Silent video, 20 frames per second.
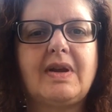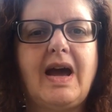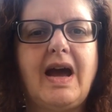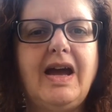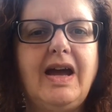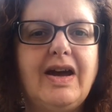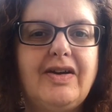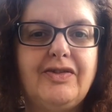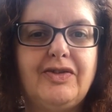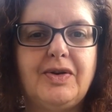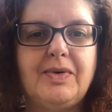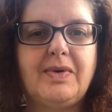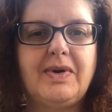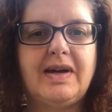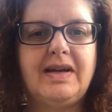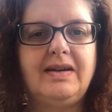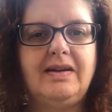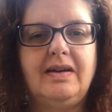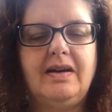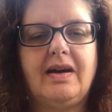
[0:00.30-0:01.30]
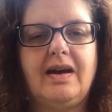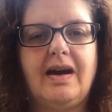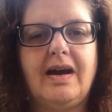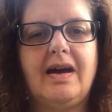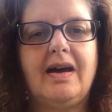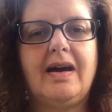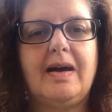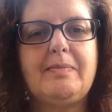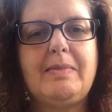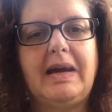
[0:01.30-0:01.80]
Hi everyone,
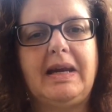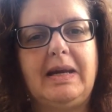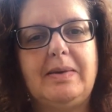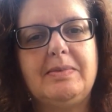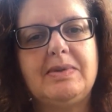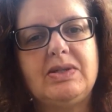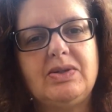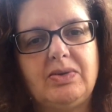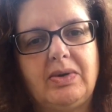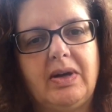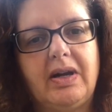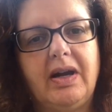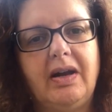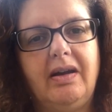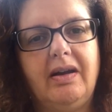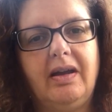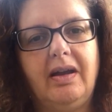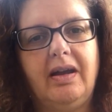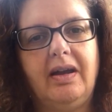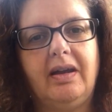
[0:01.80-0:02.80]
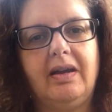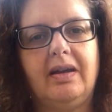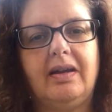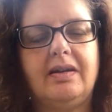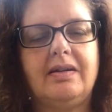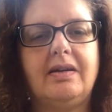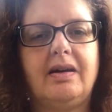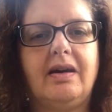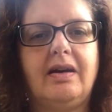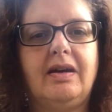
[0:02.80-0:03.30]
my name is Nora
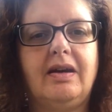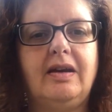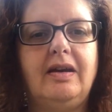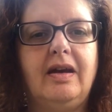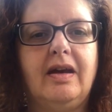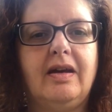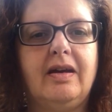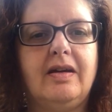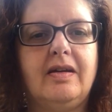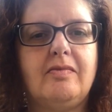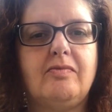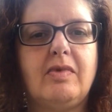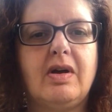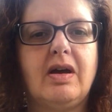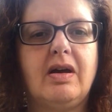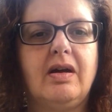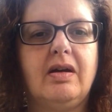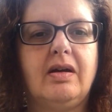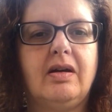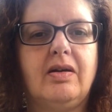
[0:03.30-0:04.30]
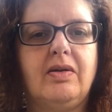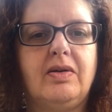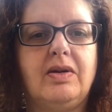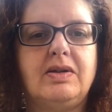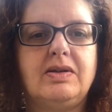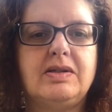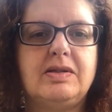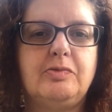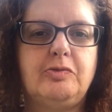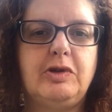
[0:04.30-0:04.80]
and I am
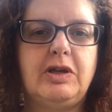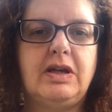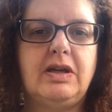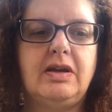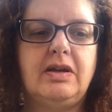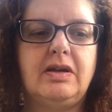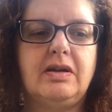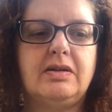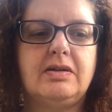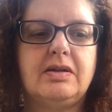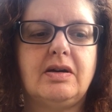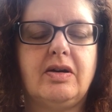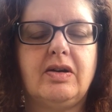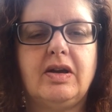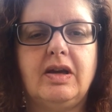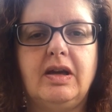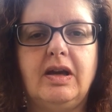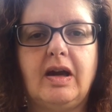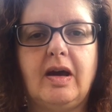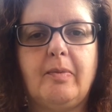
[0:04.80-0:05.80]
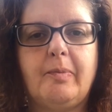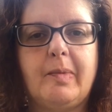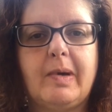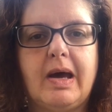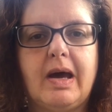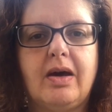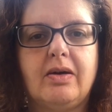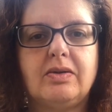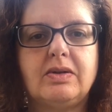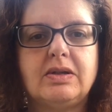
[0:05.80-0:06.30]
going to be talking
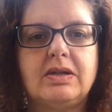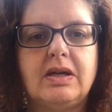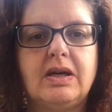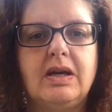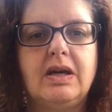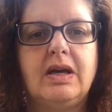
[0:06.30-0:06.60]
about